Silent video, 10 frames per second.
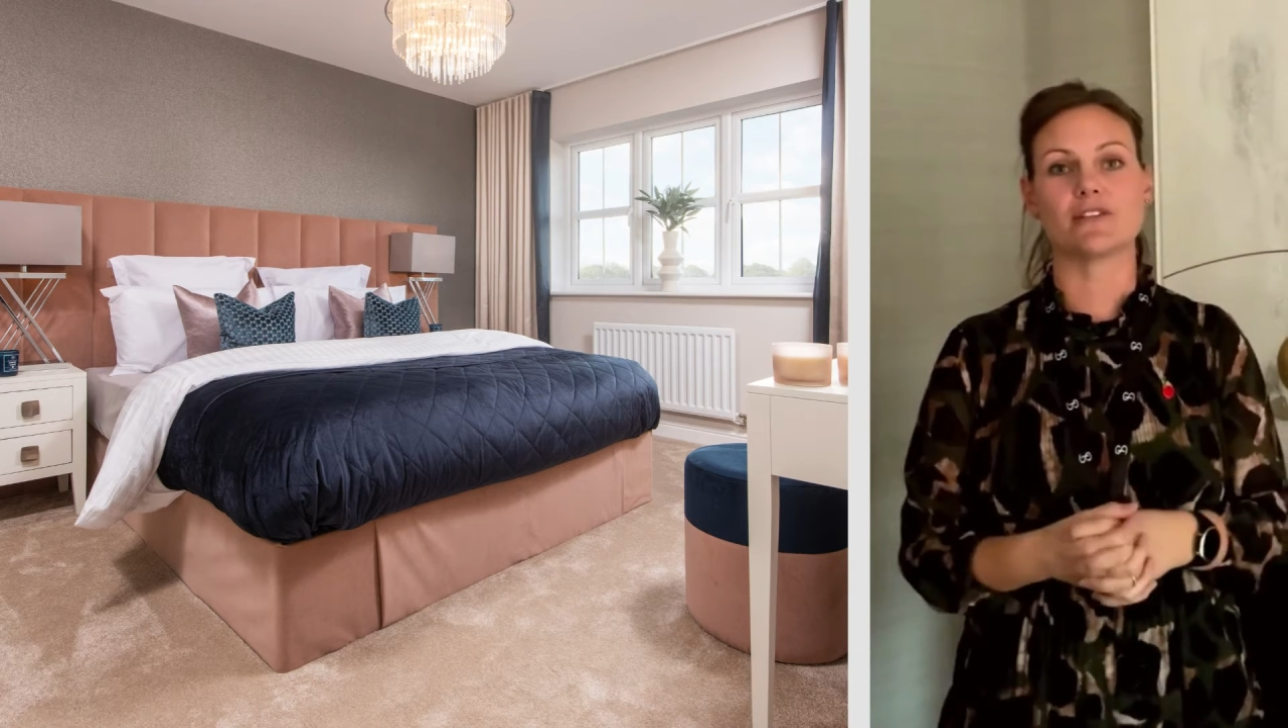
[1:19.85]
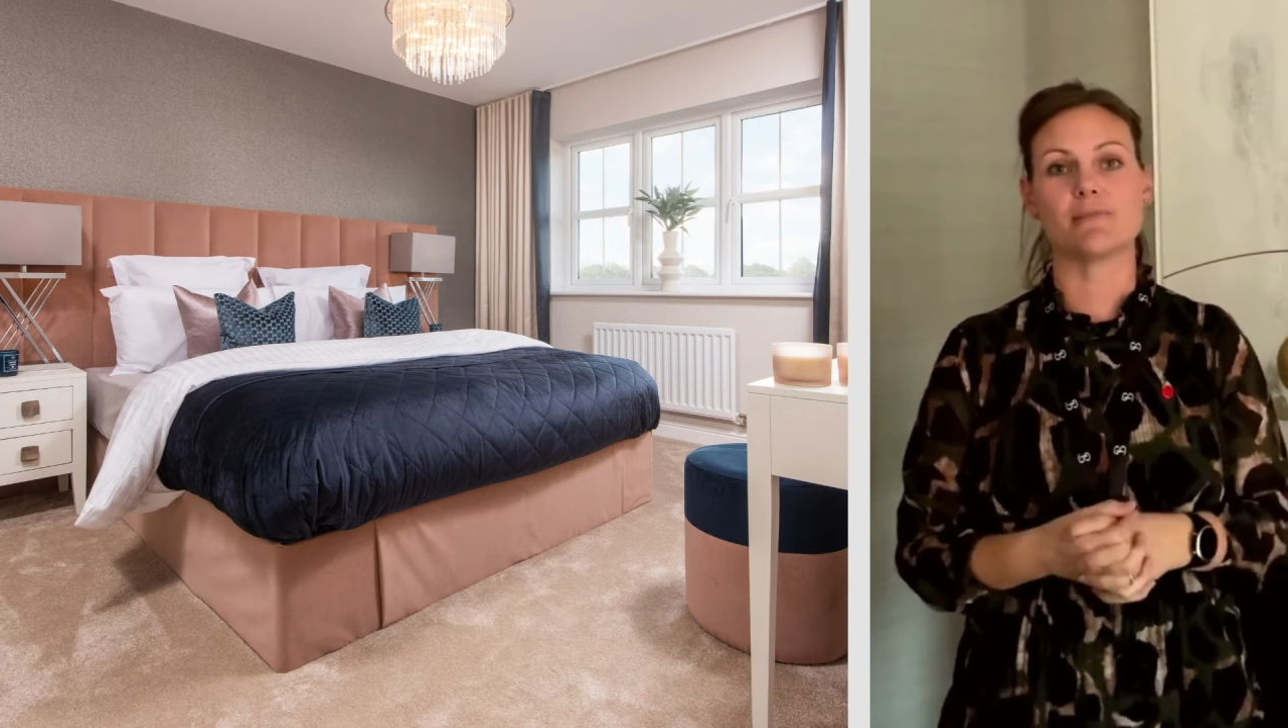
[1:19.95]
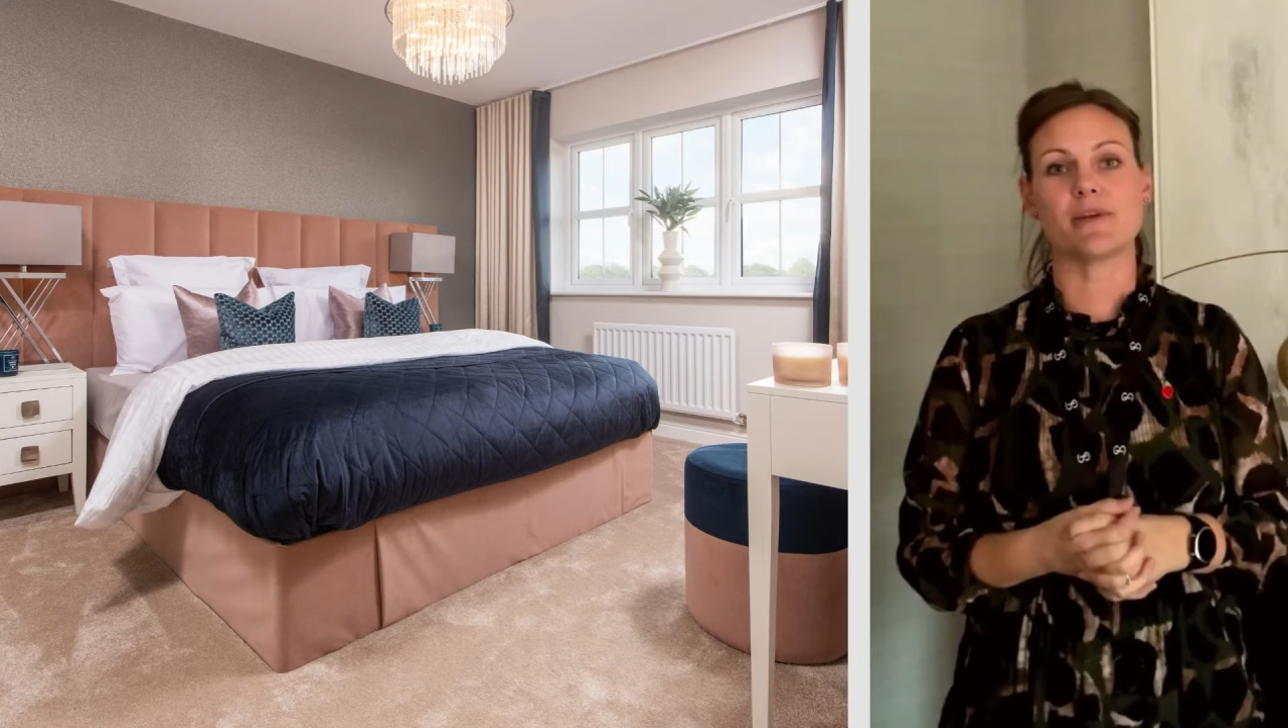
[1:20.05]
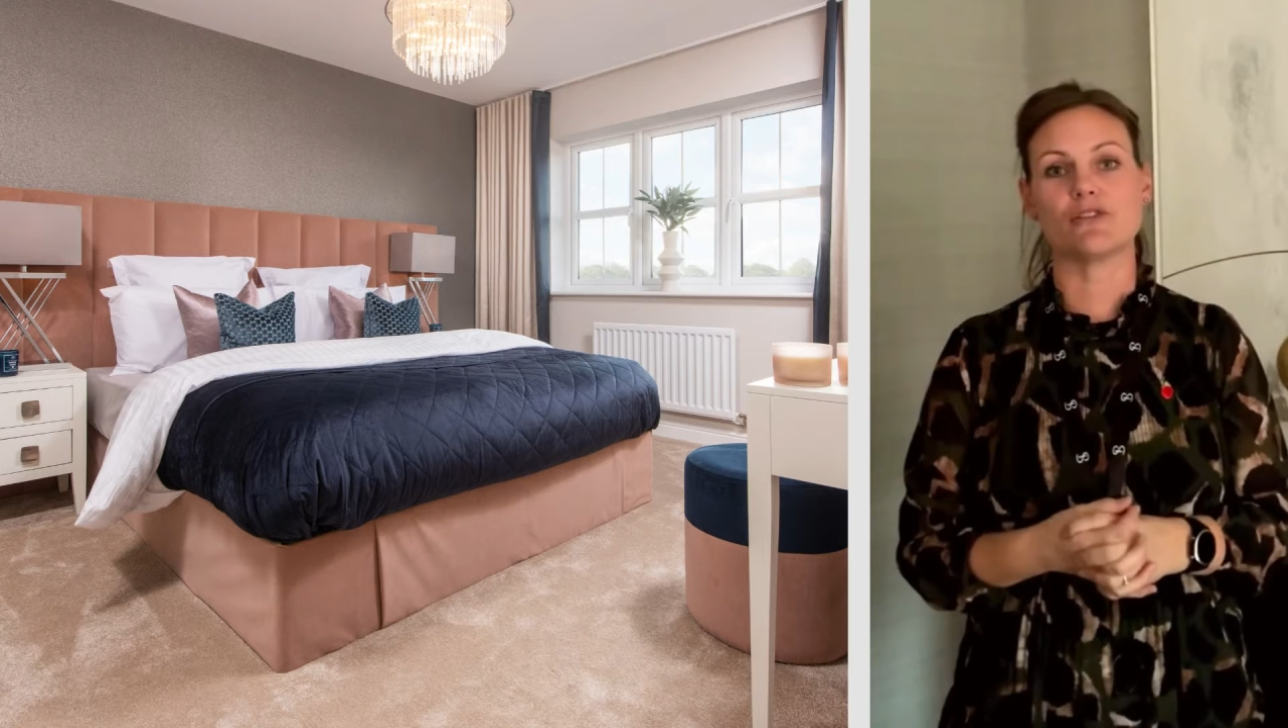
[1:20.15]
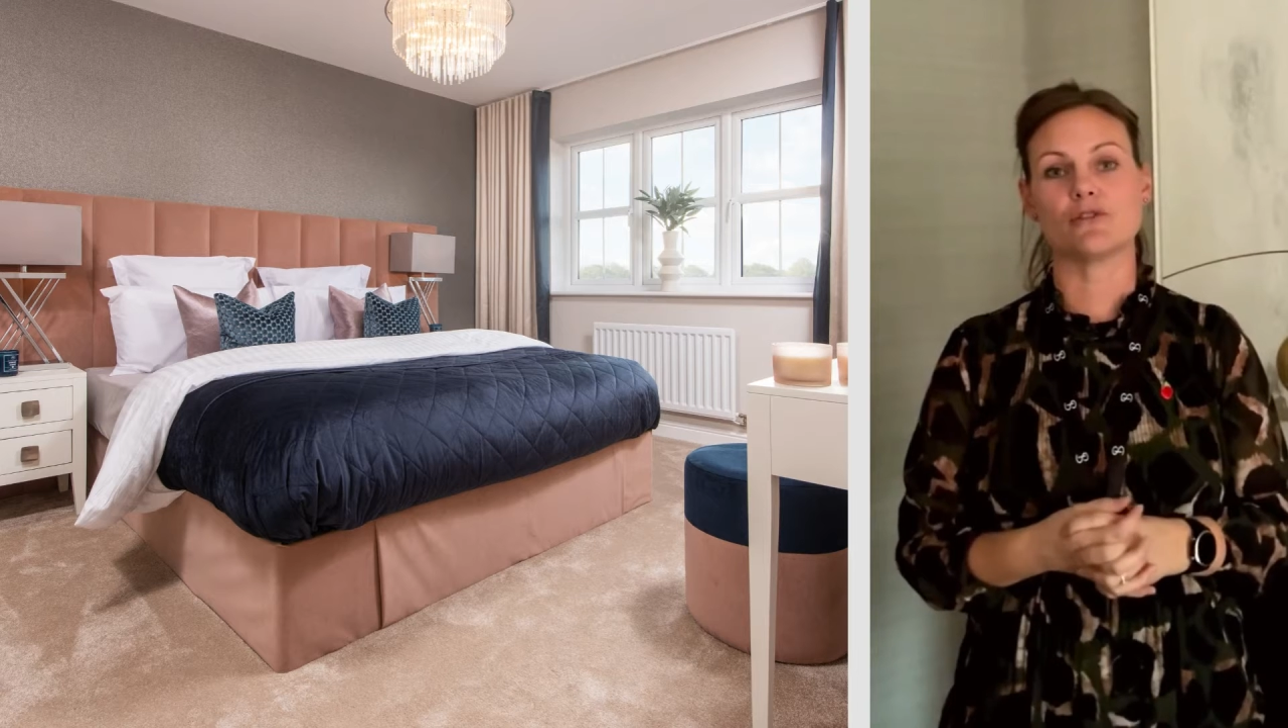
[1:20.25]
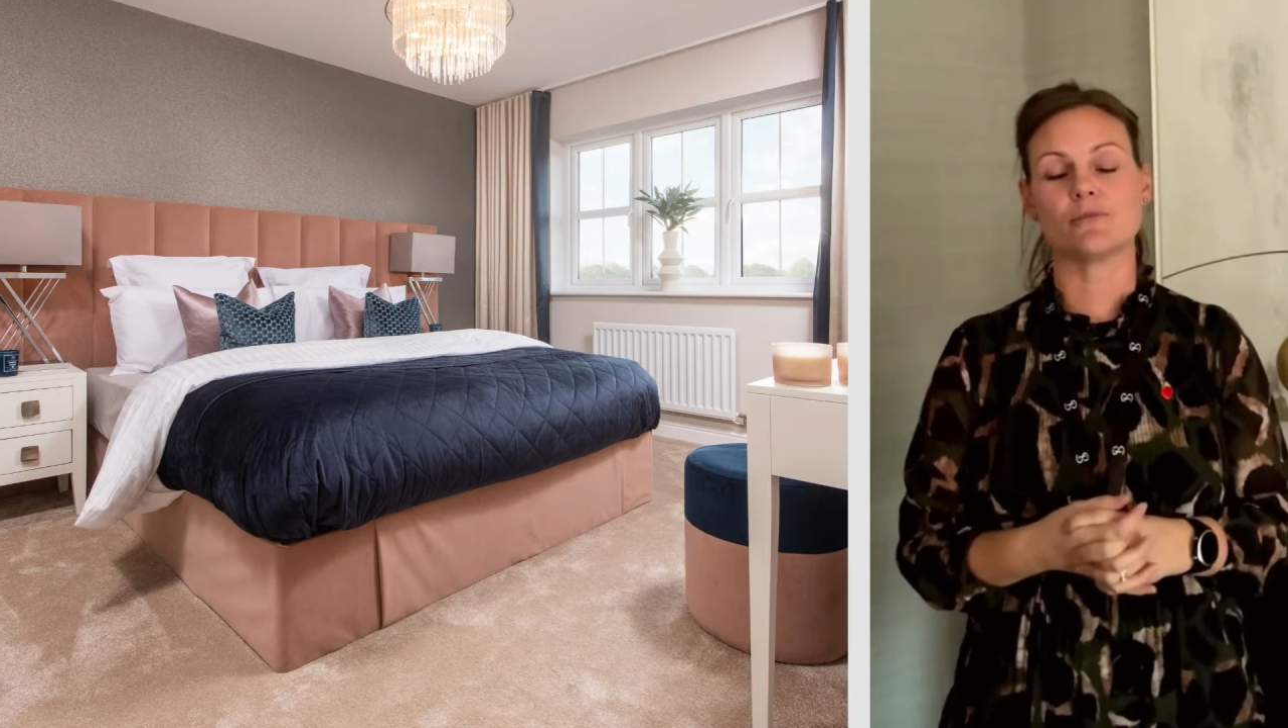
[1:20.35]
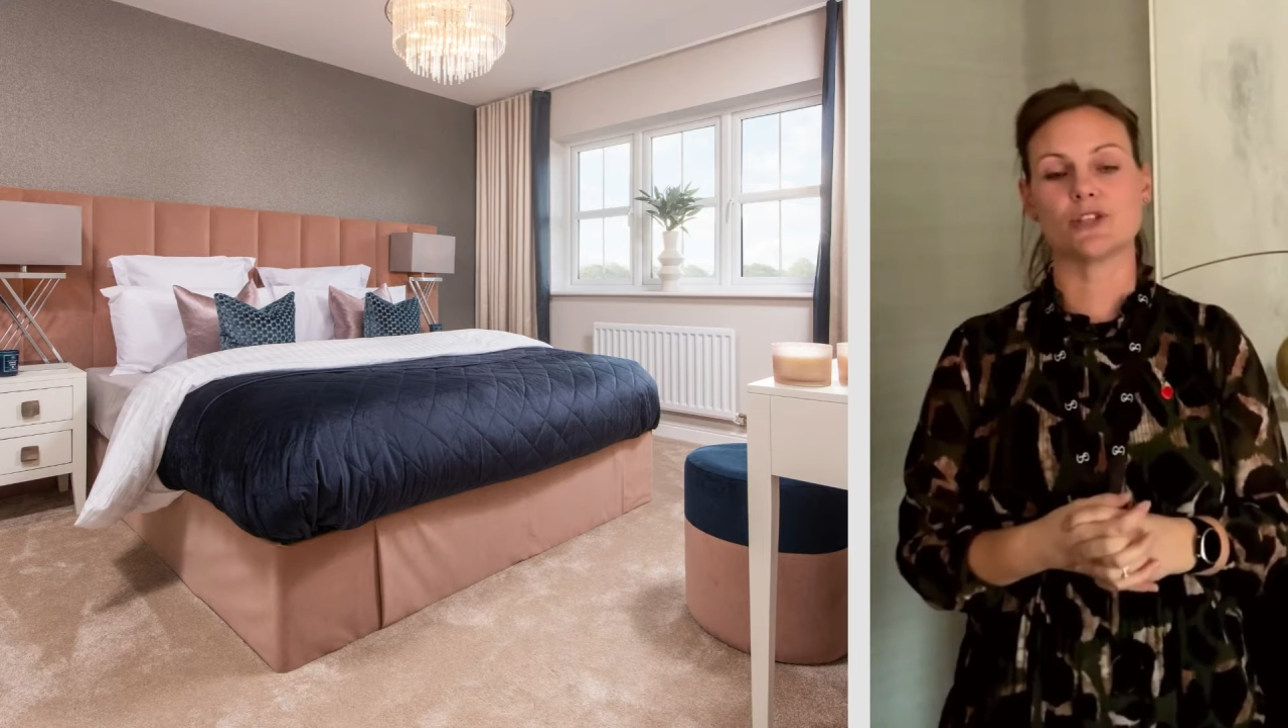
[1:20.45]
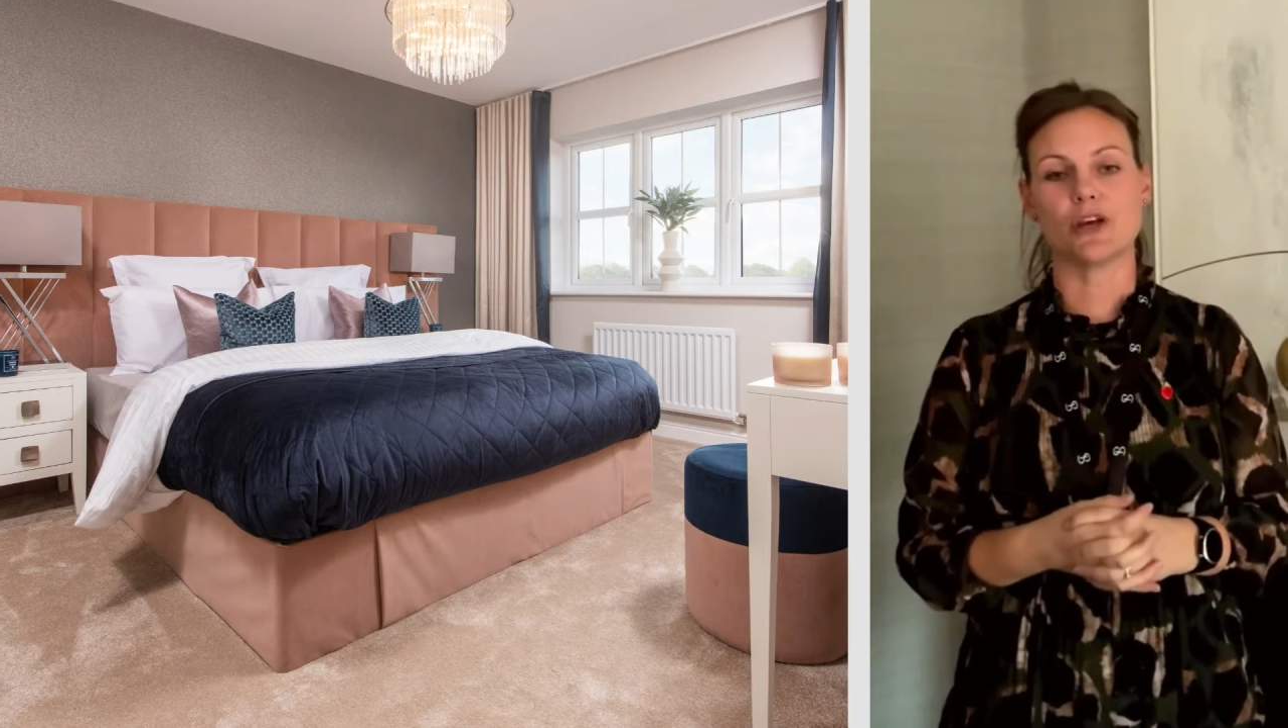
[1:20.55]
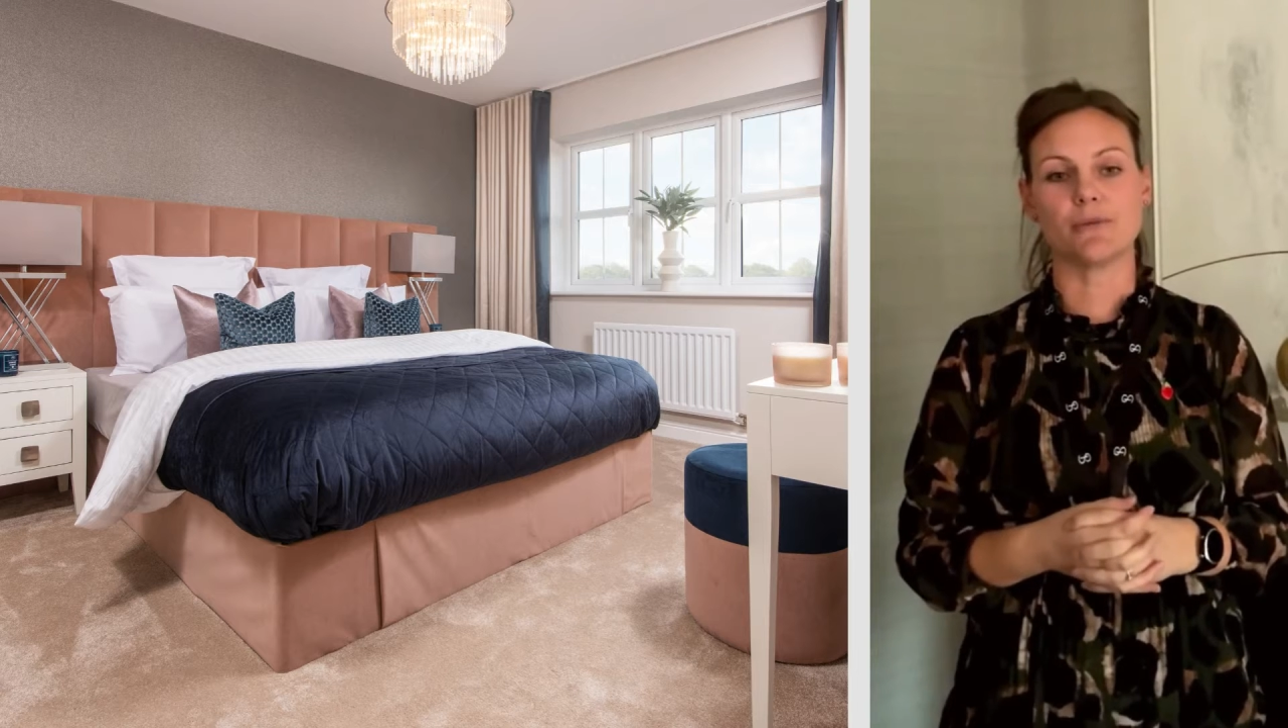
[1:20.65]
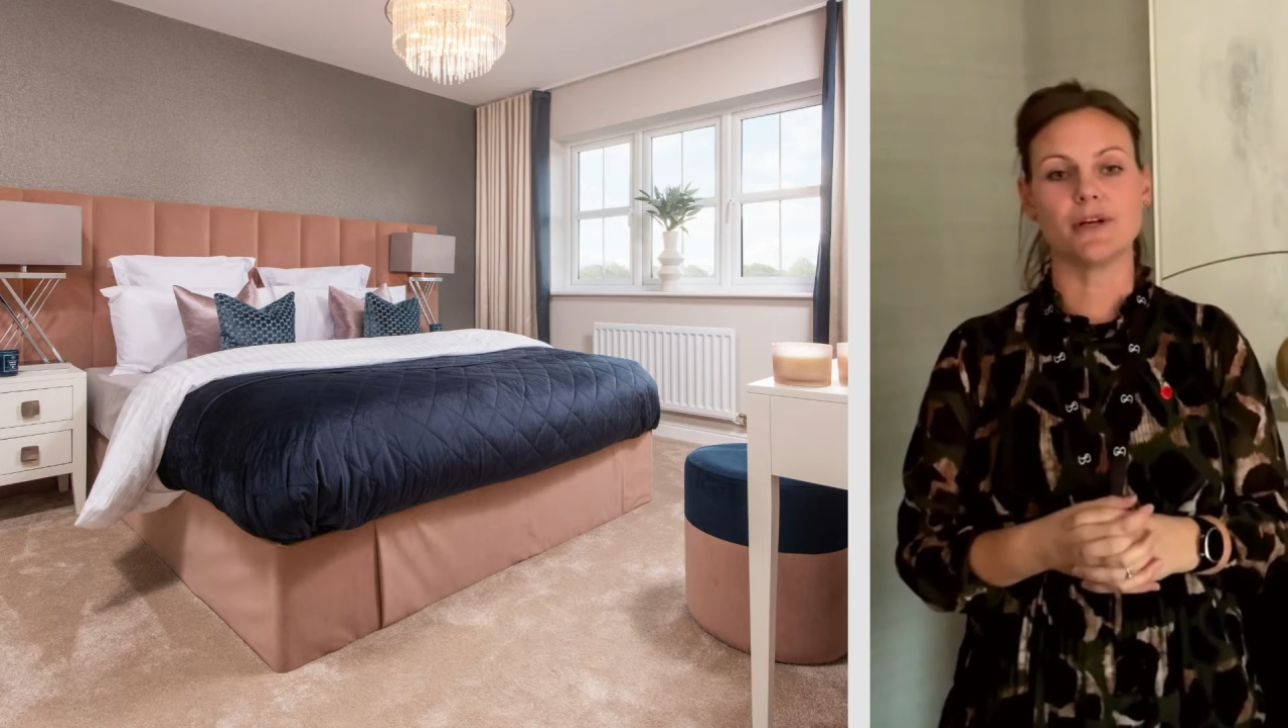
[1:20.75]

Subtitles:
bedroom 2.